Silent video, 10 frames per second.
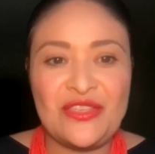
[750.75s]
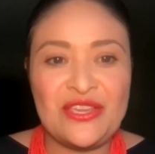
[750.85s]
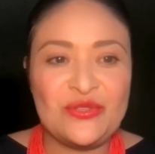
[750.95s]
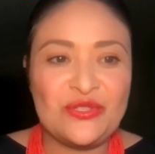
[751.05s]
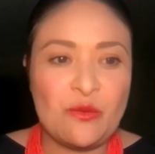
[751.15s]

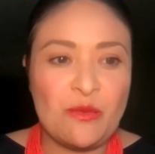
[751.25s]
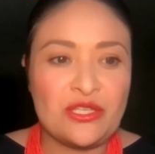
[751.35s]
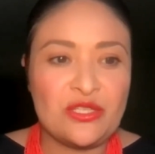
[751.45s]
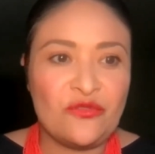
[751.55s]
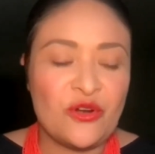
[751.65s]
Thank you so
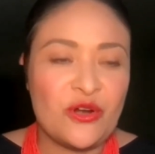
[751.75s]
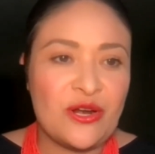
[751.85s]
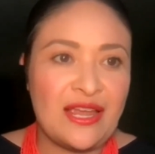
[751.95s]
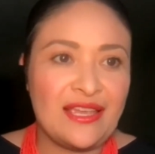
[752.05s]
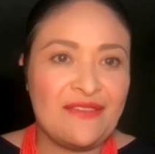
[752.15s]
much
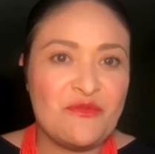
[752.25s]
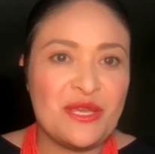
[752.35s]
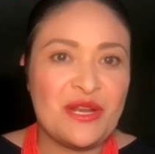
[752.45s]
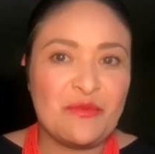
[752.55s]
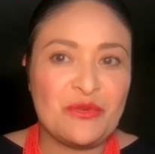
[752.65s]
for giving
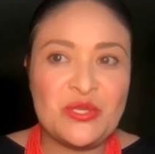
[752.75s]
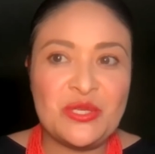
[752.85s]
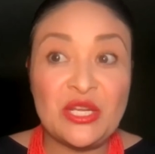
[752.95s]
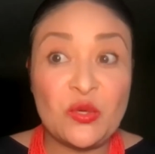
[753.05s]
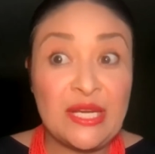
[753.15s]
me an opportunity.